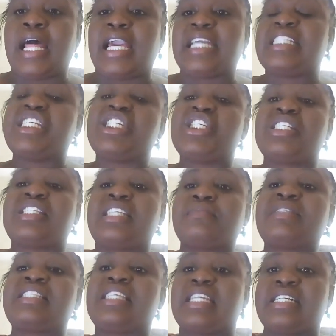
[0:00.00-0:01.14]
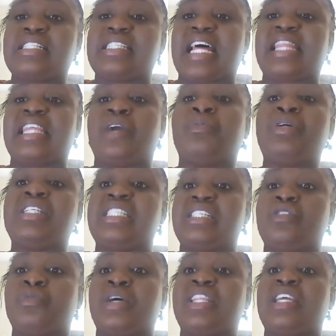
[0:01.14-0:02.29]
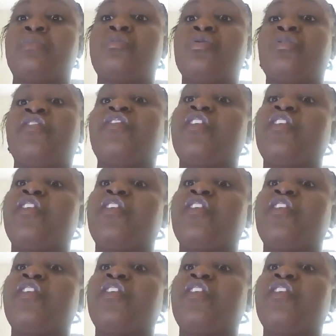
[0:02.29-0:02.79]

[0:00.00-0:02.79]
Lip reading: It teaches them skills that they would need when they move